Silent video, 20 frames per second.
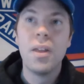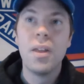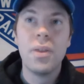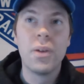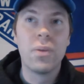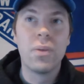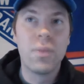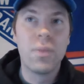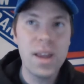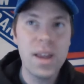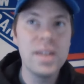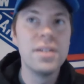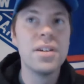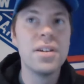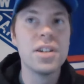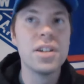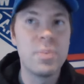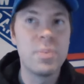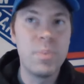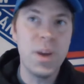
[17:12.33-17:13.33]
The
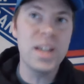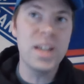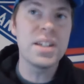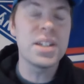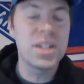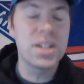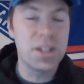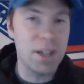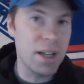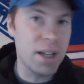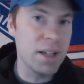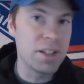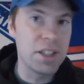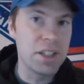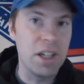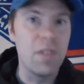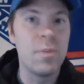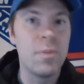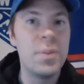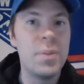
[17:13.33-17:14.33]
Rangers' best
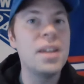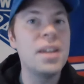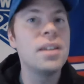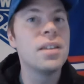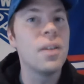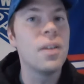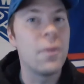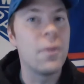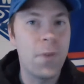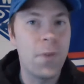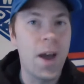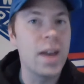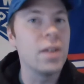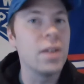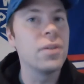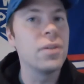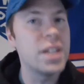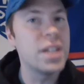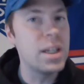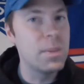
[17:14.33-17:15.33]
chance of being the
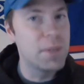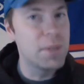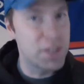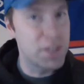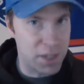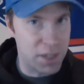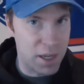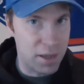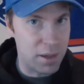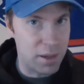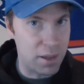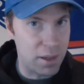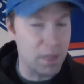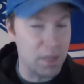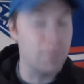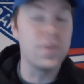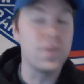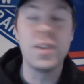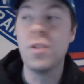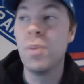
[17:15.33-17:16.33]
final team standing,
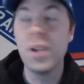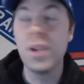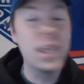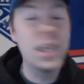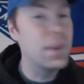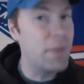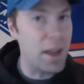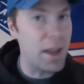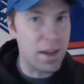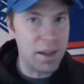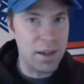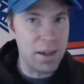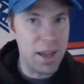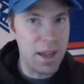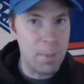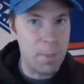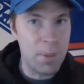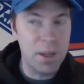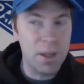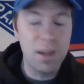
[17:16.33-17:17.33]
if you believe that can
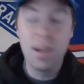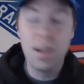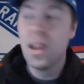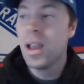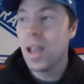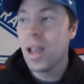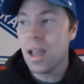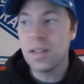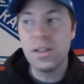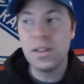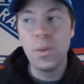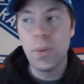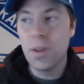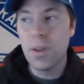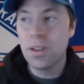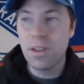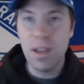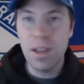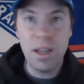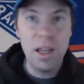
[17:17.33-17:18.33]
happen and you
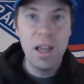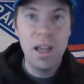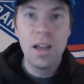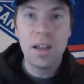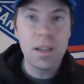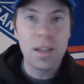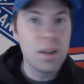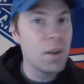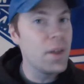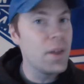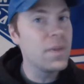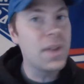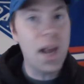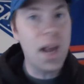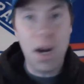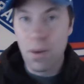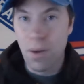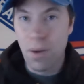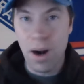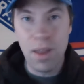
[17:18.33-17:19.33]
think that, you know, they've
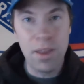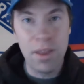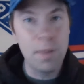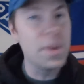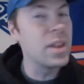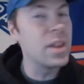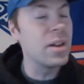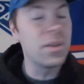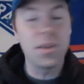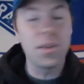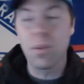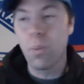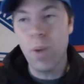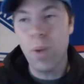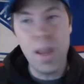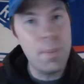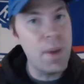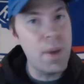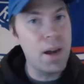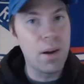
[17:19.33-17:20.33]
got a run in them and that they're
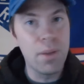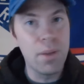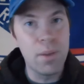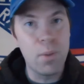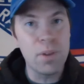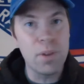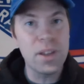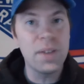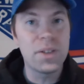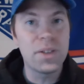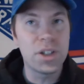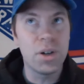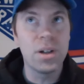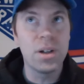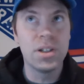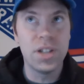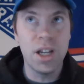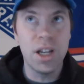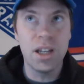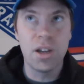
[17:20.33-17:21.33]
way better than what they've shown
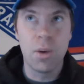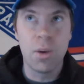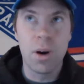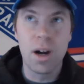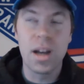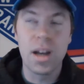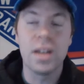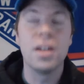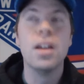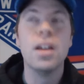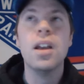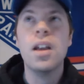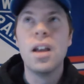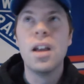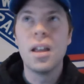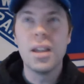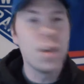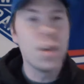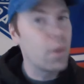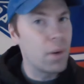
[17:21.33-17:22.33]
in January and,
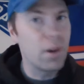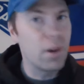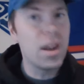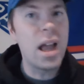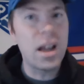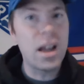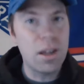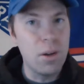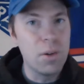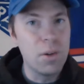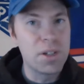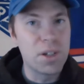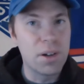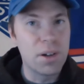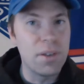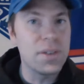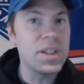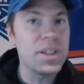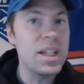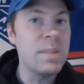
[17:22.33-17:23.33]
you know, they're a lot closer
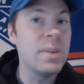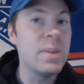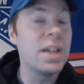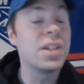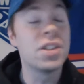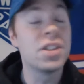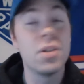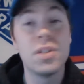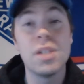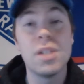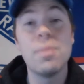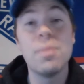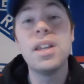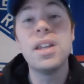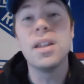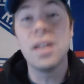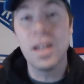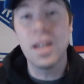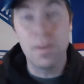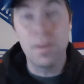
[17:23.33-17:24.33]
to the team they showed to
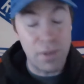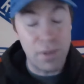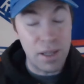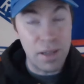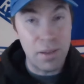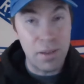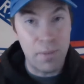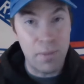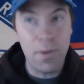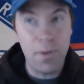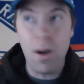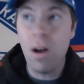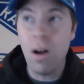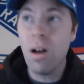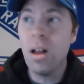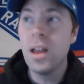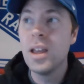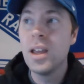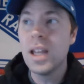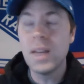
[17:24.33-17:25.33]
be in the
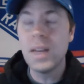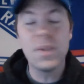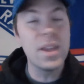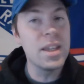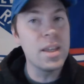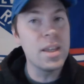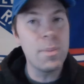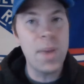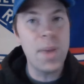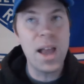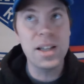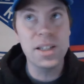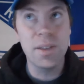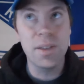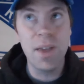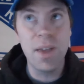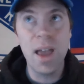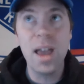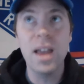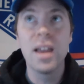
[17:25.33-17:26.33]
fall, if they can get back to
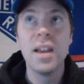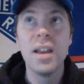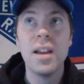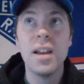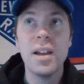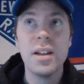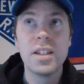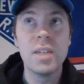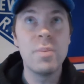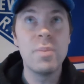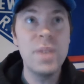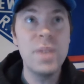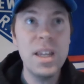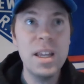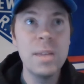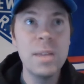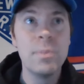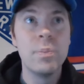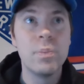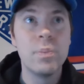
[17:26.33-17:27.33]
that, to
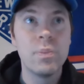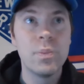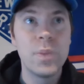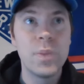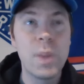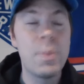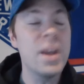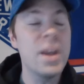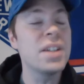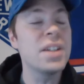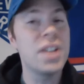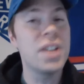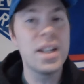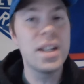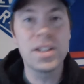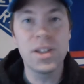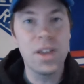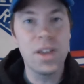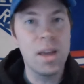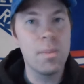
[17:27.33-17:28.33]
me, the best
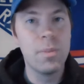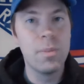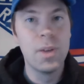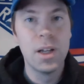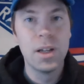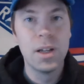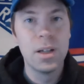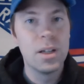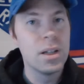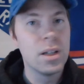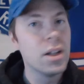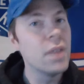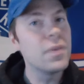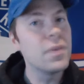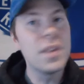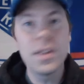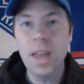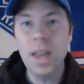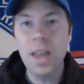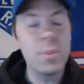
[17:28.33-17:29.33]
chance of them
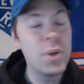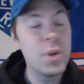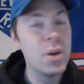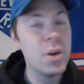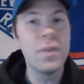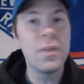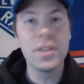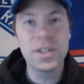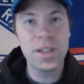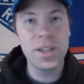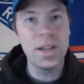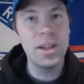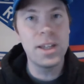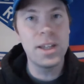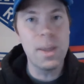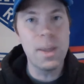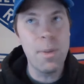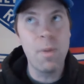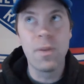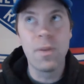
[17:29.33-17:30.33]
lifting that beautiful Stanley
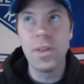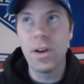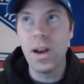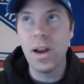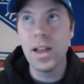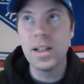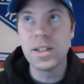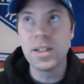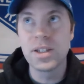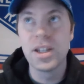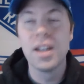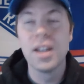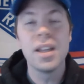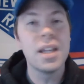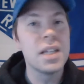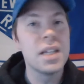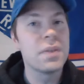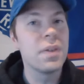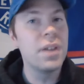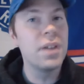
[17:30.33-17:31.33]
Cup over their heads
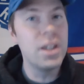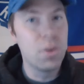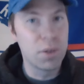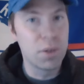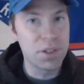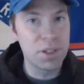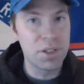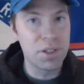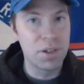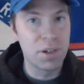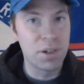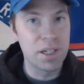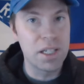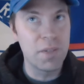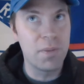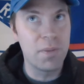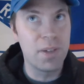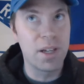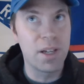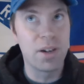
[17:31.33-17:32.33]
is for Igor Shesterkin
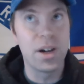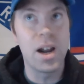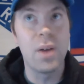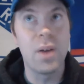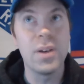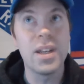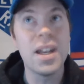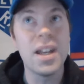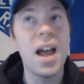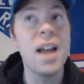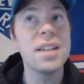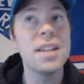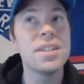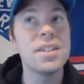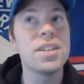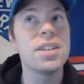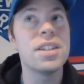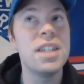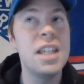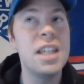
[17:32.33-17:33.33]
to figure it out, not
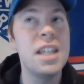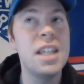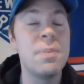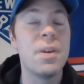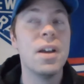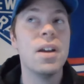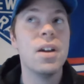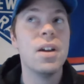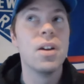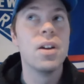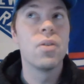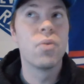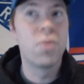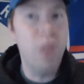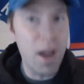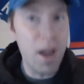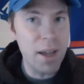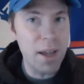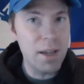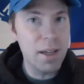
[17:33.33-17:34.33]
to keep
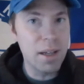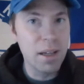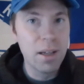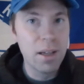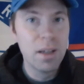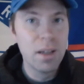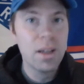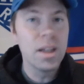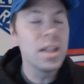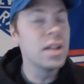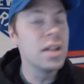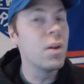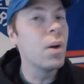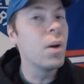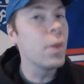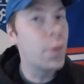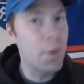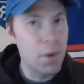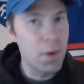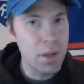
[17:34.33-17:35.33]
riding, you know, a
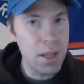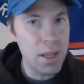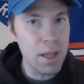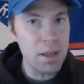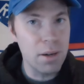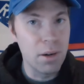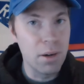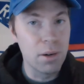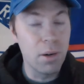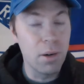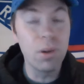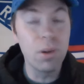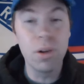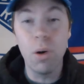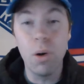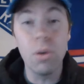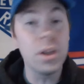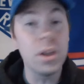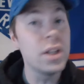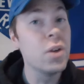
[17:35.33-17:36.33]
38-year-old
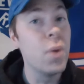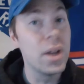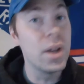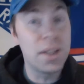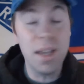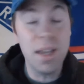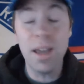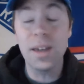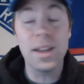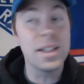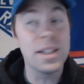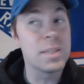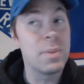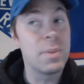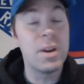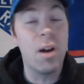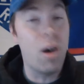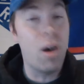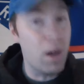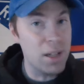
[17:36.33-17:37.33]
goalie who, again, has
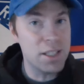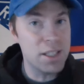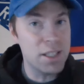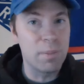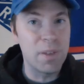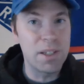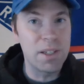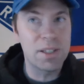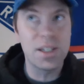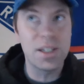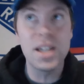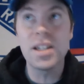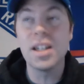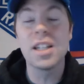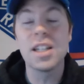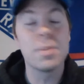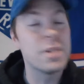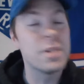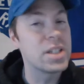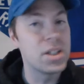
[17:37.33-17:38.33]
been awesome this season.
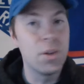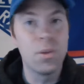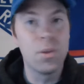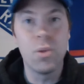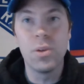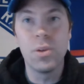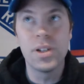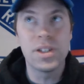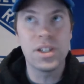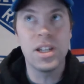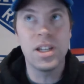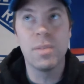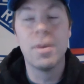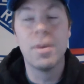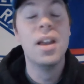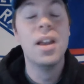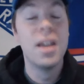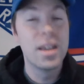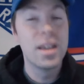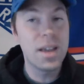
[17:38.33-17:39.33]
It's been so cool to see him
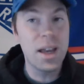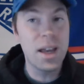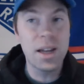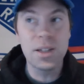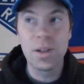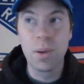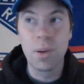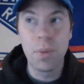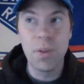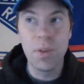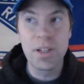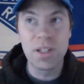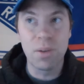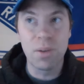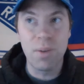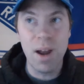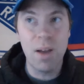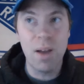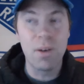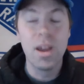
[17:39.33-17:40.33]
kind of turn things
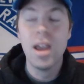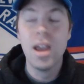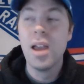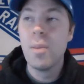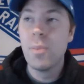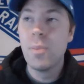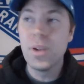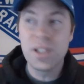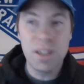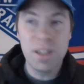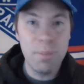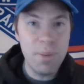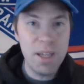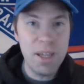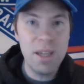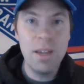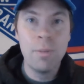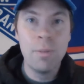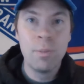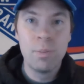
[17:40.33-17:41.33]
around. But to
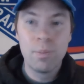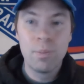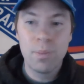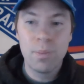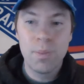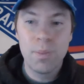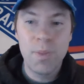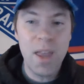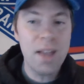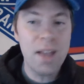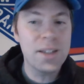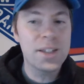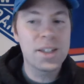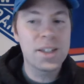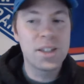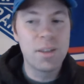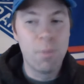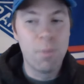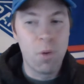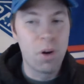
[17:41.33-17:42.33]
me, that's
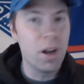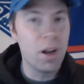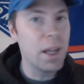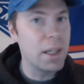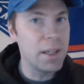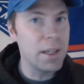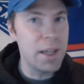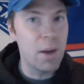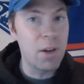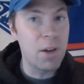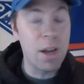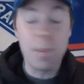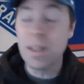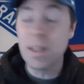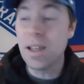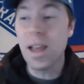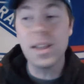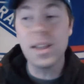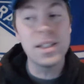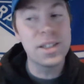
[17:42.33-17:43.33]
the more likely outcome.
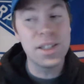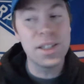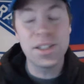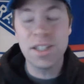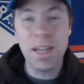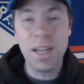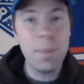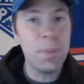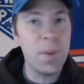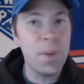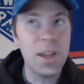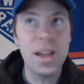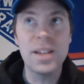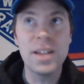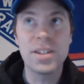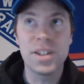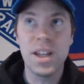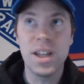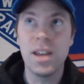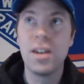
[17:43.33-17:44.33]
It's the same thing I
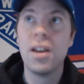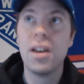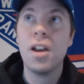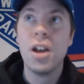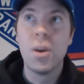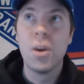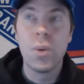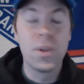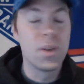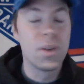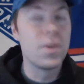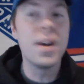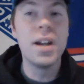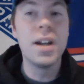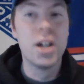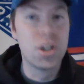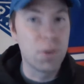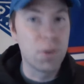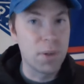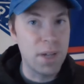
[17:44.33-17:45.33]
said when the
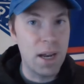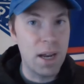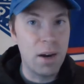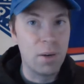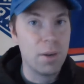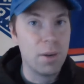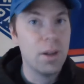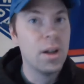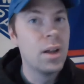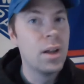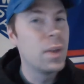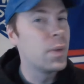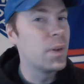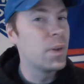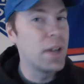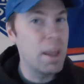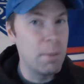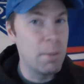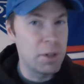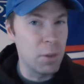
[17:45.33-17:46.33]
Rangers were down
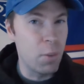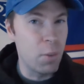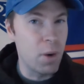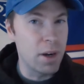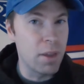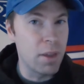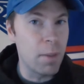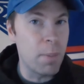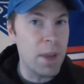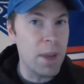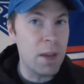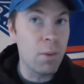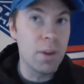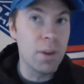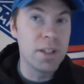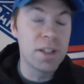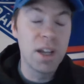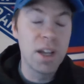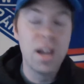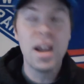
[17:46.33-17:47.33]
3-1 to the
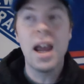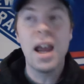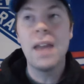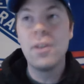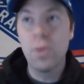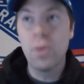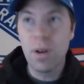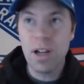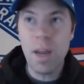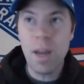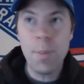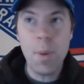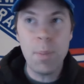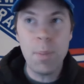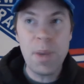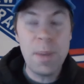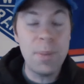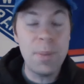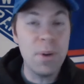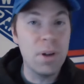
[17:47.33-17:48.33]
Penguins. And there were a couple
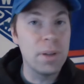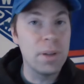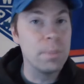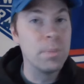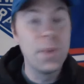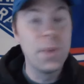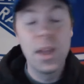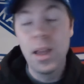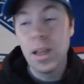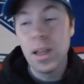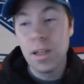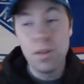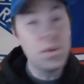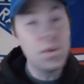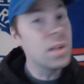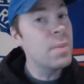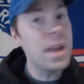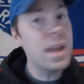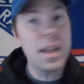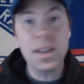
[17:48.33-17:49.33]
people, and you
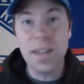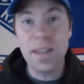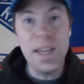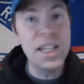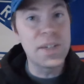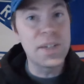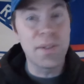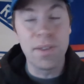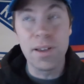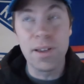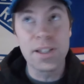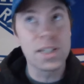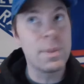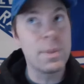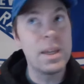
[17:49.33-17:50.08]
could make a case for this.